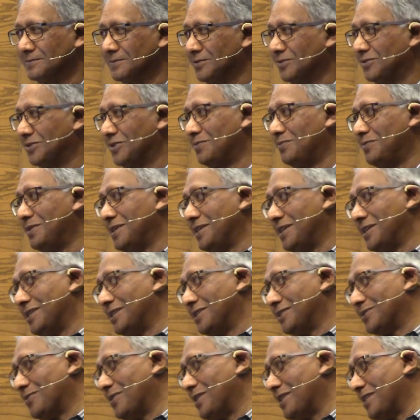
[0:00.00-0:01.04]
Could it be
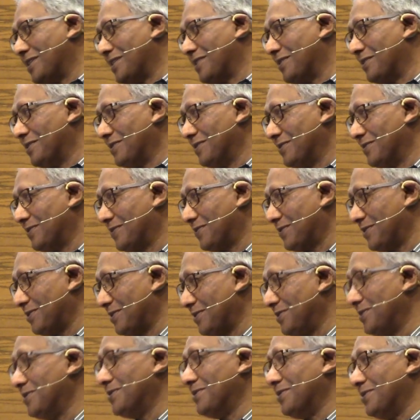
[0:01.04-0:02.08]
he's waiting for
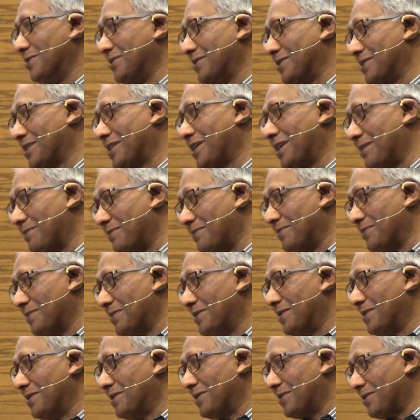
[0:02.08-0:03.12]
you to come
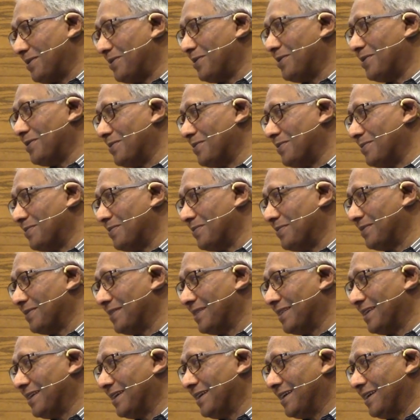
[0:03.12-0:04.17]
home
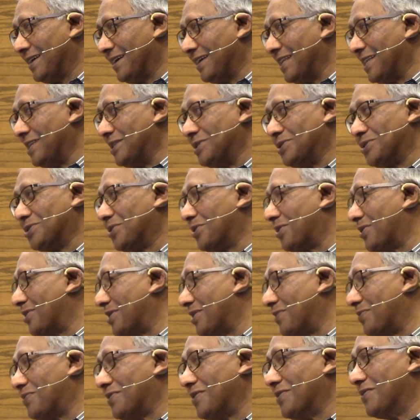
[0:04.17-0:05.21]
and enjoy
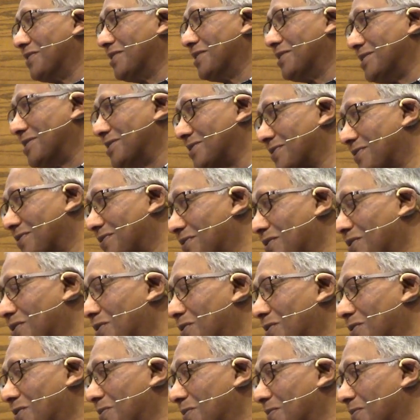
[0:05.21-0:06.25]
the privileges of
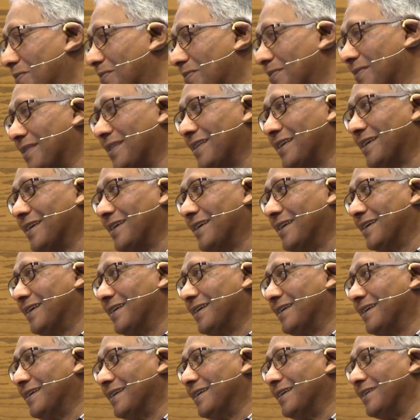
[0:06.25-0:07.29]
home
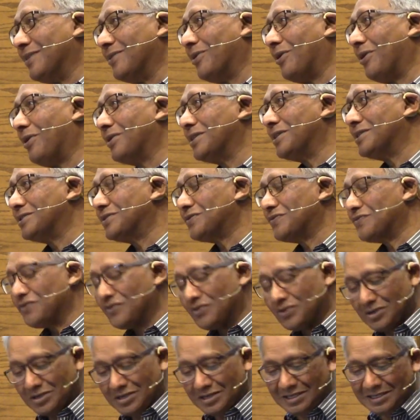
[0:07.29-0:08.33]
in all its
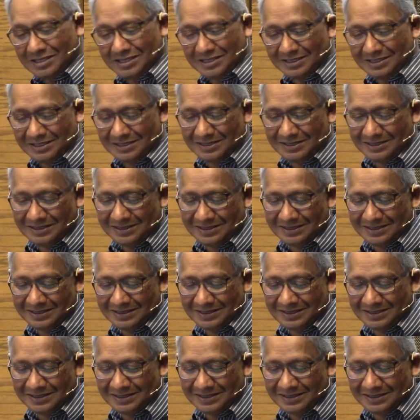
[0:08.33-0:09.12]
fullness?